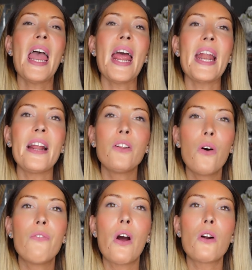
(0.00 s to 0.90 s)
And I
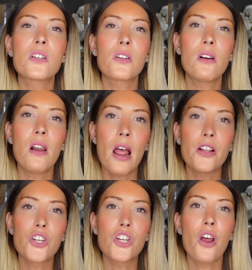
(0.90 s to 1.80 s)
know they also
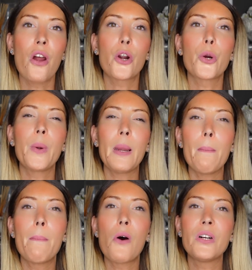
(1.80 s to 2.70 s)
launched a
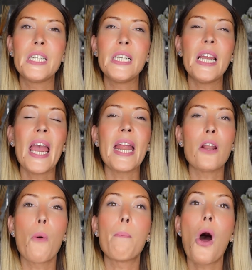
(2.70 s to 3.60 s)
cream body
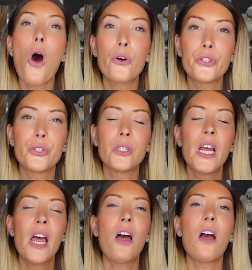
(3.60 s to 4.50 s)
and a
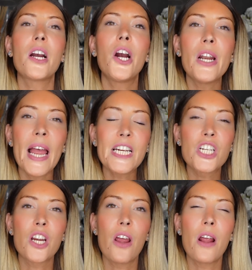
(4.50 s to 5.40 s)
powder
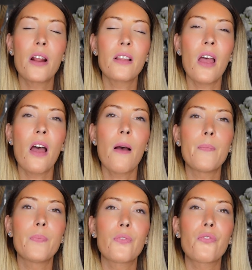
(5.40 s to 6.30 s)
collection
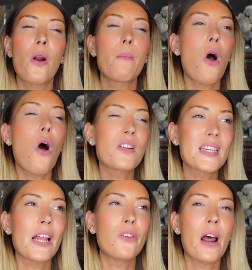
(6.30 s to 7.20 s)
from
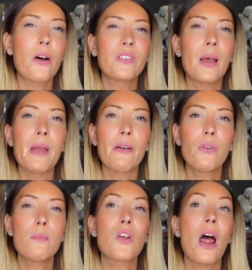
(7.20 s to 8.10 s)
Oscar de la Renta
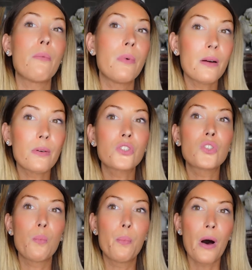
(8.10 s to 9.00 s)
perfume. So I really want
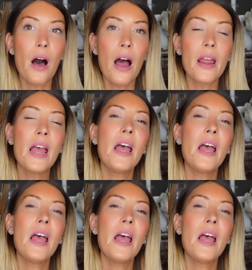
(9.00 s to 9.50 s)
to buy